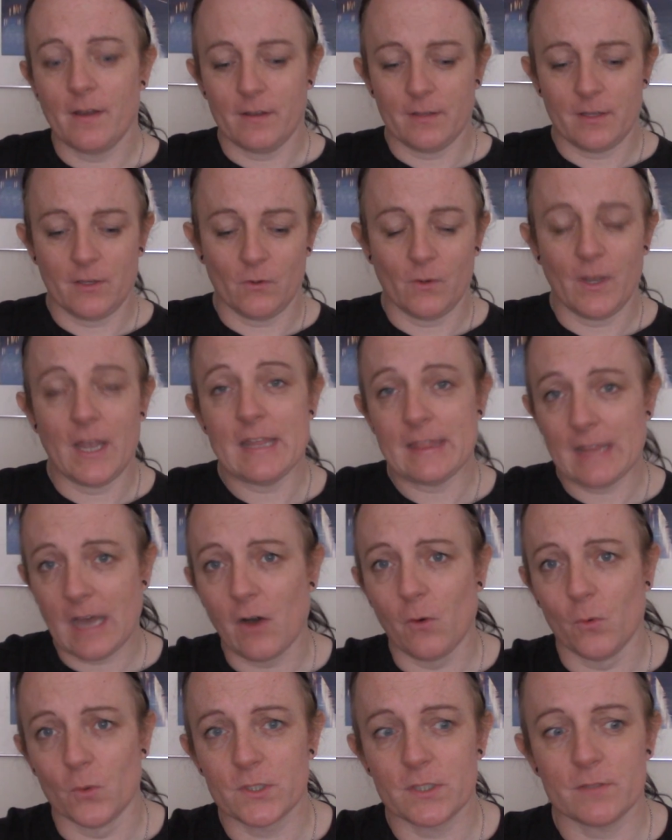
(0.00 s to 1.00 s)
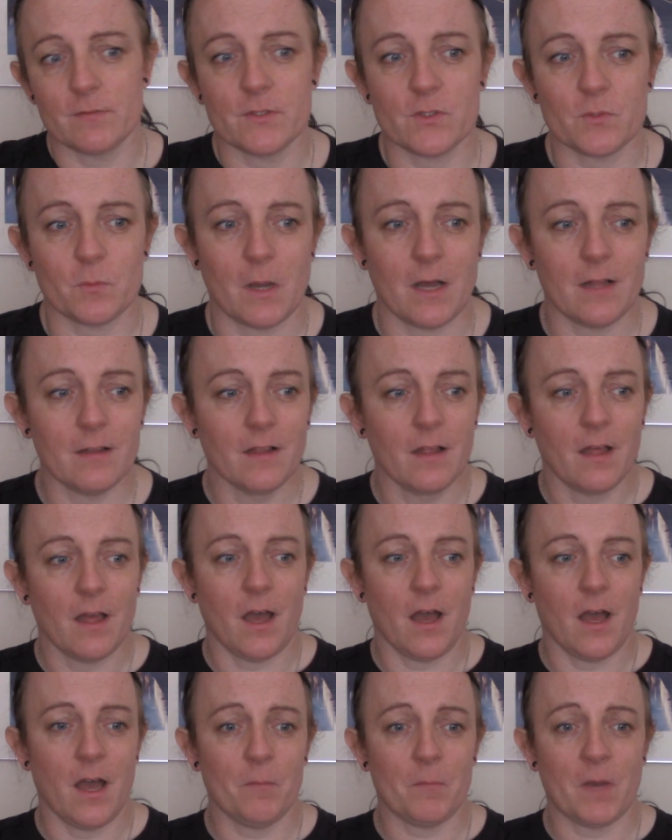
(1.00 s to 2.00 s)
In that order as well.
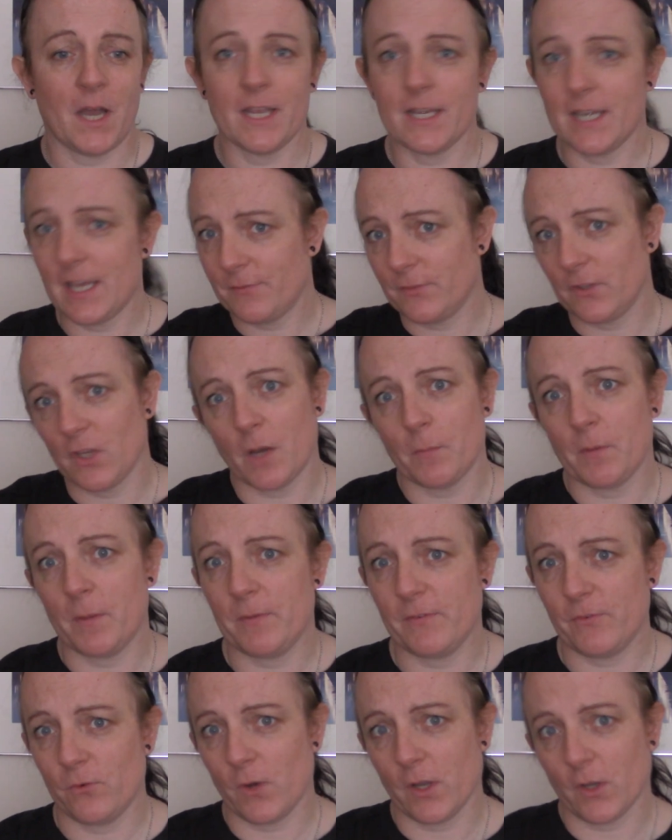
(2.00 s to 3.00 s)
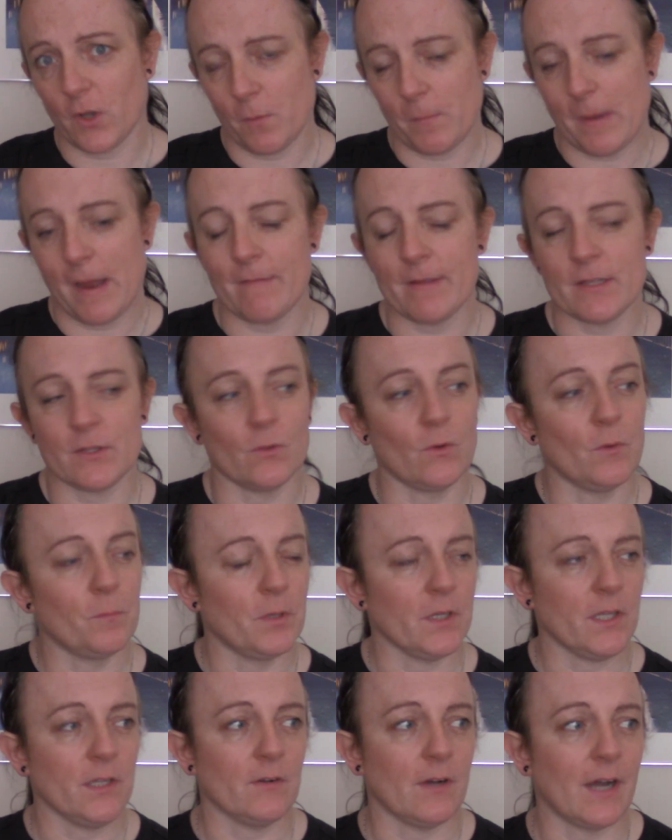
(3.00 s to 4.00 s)
I left the army before I got married though,
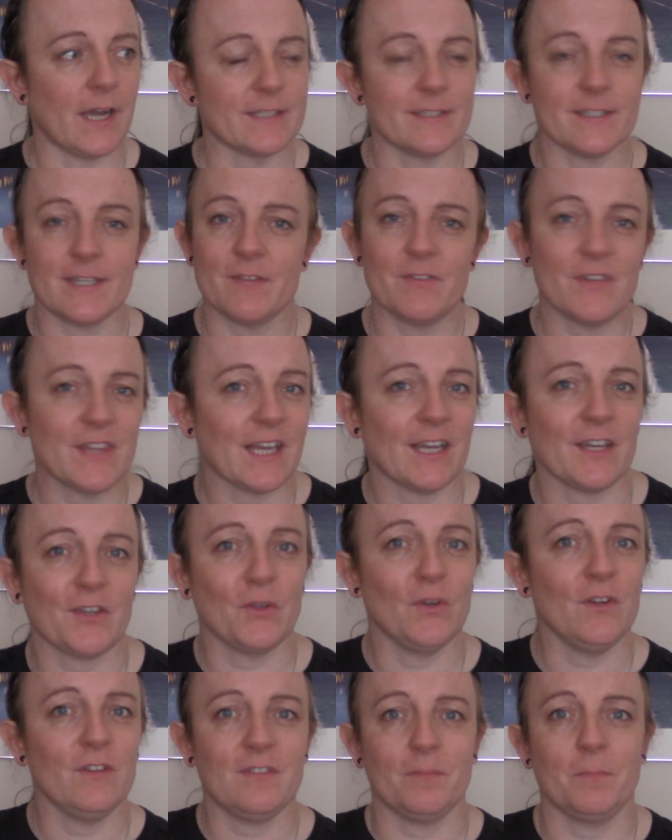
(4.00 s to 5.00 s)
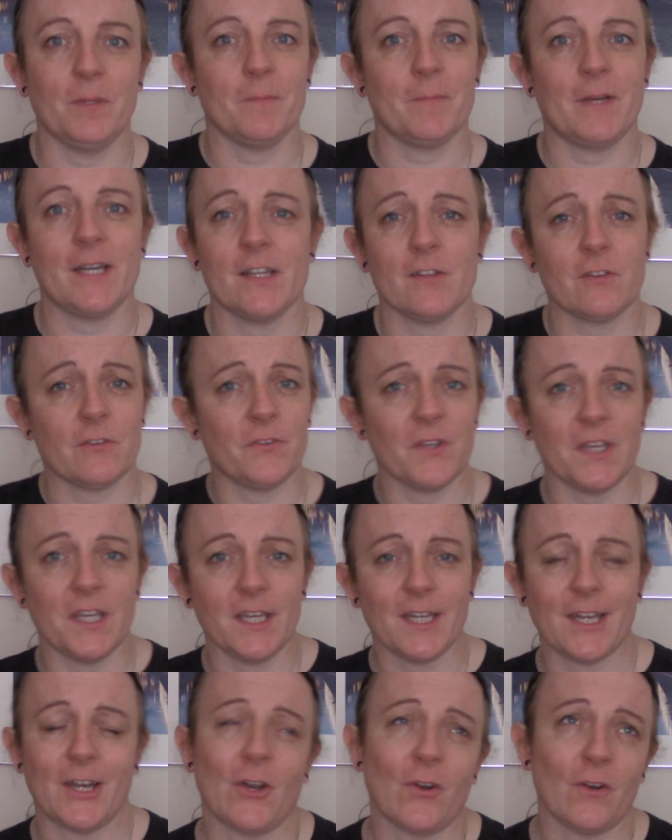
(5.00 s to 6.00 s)
but I did everything I could to be male, to fit
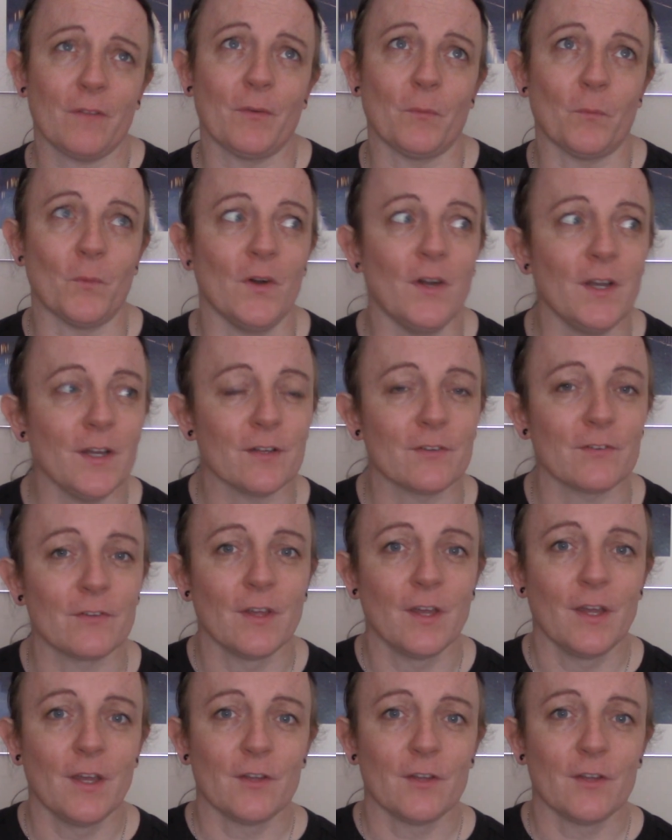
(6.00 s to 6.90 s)
in, and none of it worked.